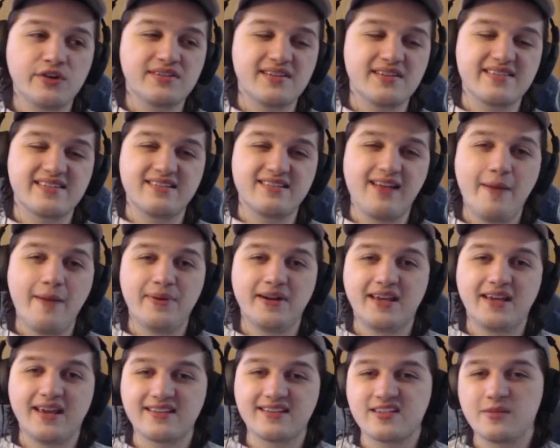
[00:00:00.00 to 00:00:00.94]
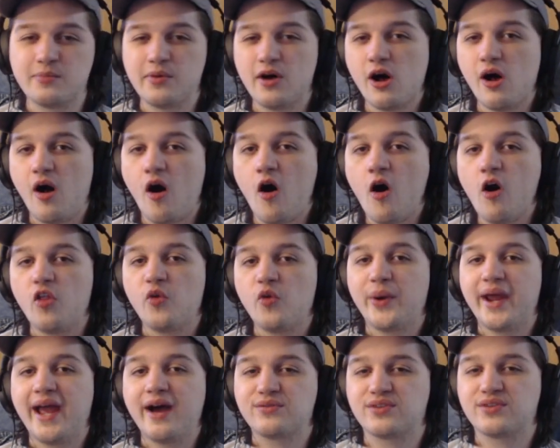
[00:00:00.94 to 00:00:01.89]
since slap hitting hits the ball all the
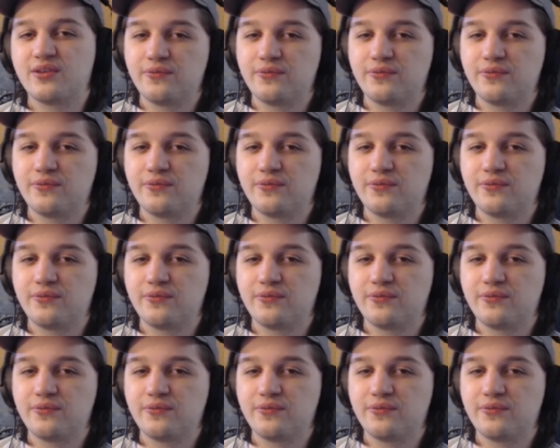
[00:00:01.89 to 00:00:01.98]
way out to the